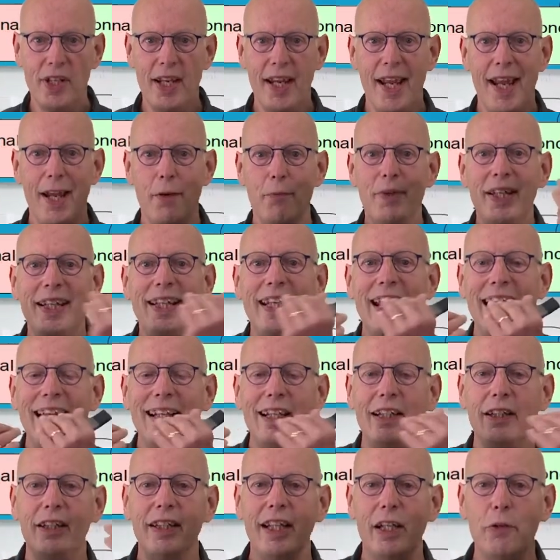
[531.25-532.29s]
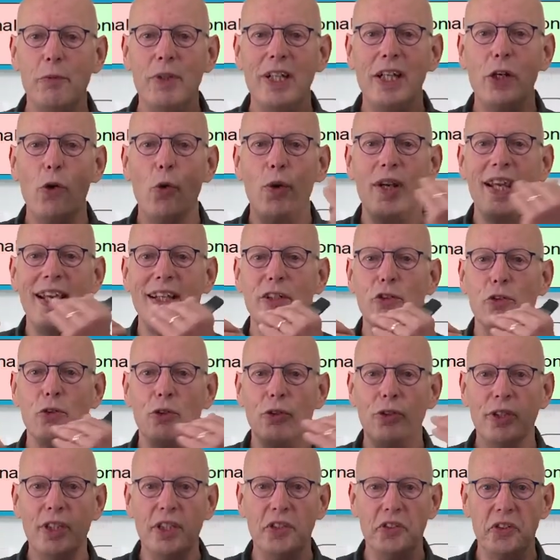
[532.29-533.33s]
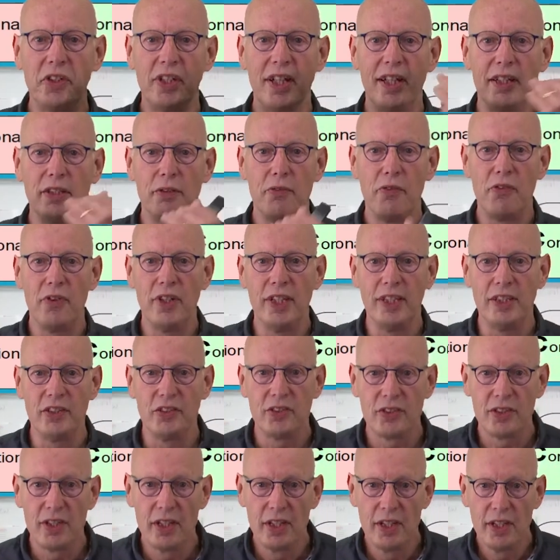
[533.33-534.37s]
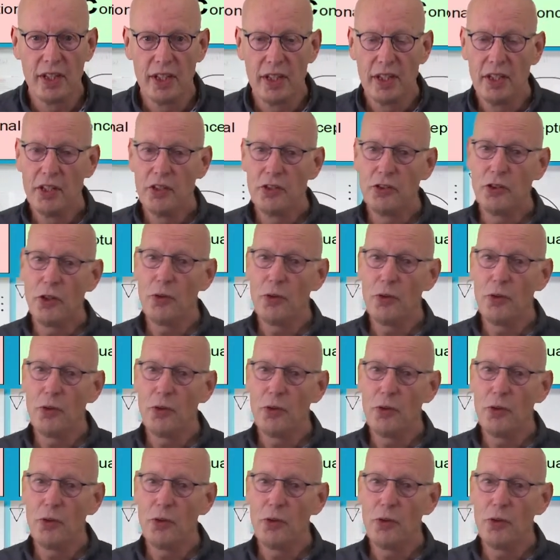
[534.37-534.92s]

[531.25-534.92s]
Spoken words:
And can we connect all these kind of things? So